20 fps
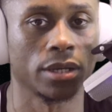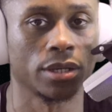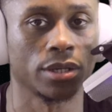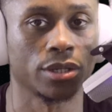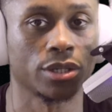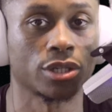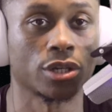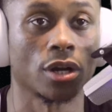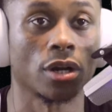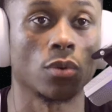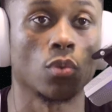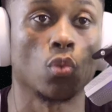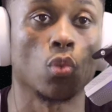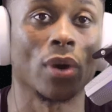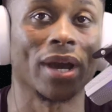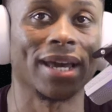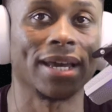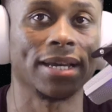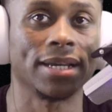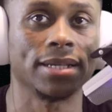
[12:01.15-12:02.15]
certain
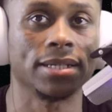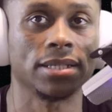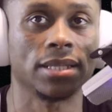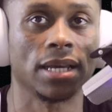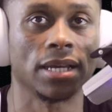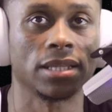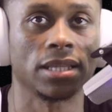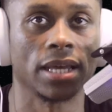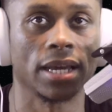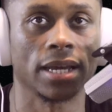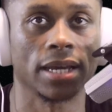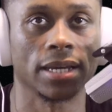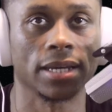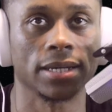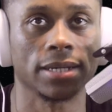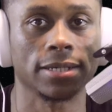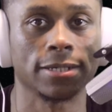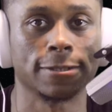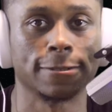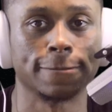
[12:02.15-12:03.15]
ways that
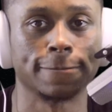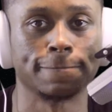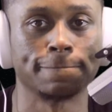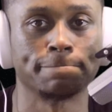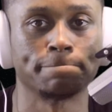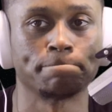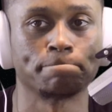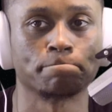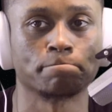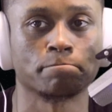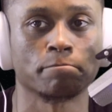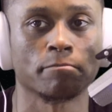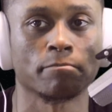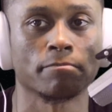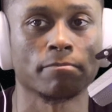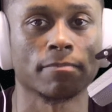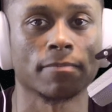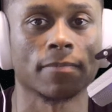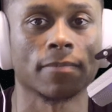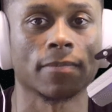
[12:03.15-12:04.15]
they,
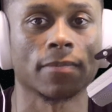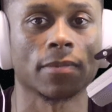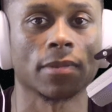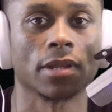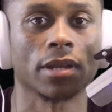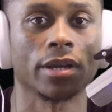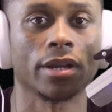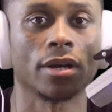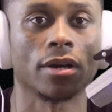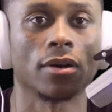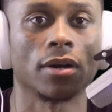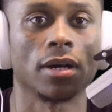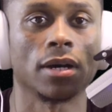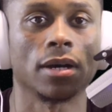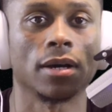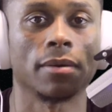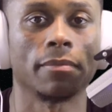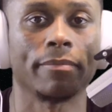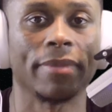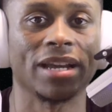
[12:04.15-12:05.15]

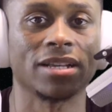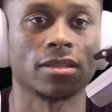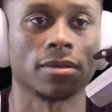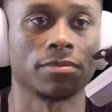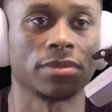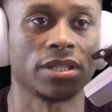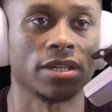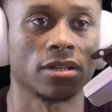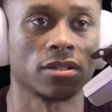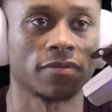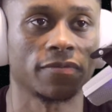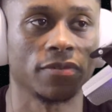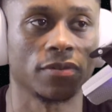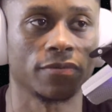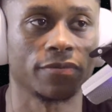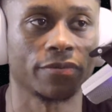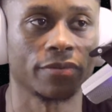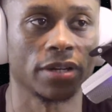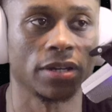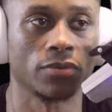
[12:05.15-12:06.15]
make themselves feel
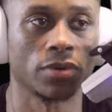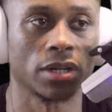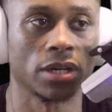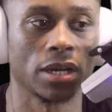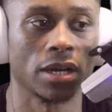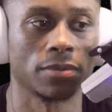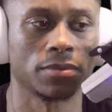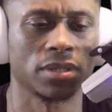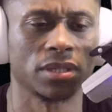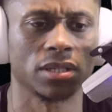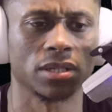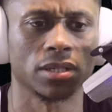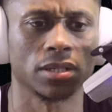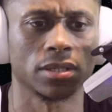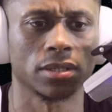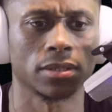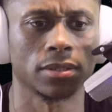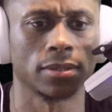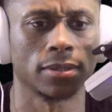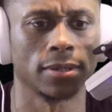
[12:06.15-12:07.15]
free when it comes
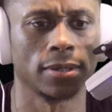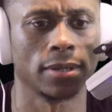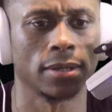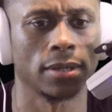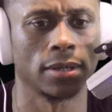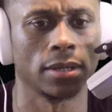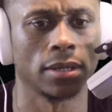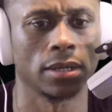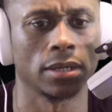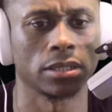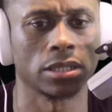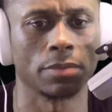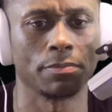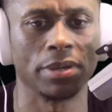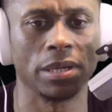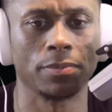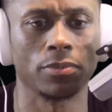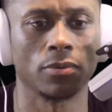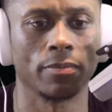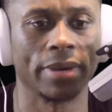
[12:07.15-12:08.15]
to, some
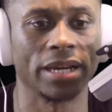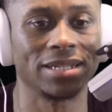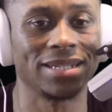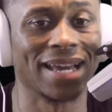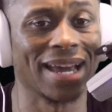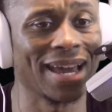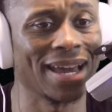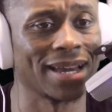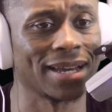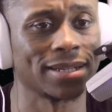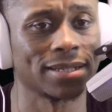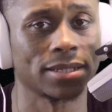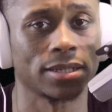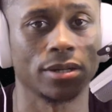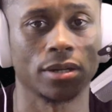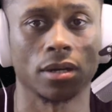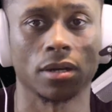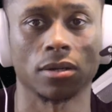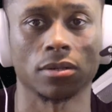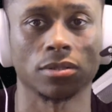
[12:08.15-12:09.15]
people may dance,
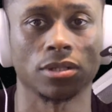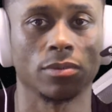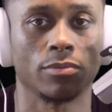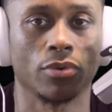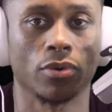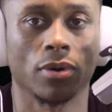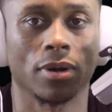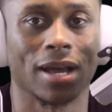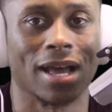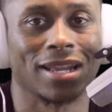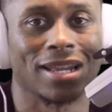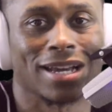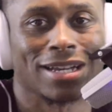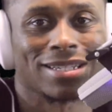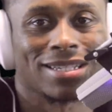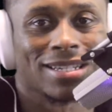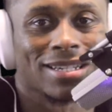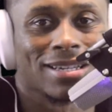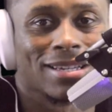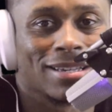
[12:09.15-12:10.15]
your boy, I like
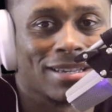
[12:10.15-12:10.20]
to,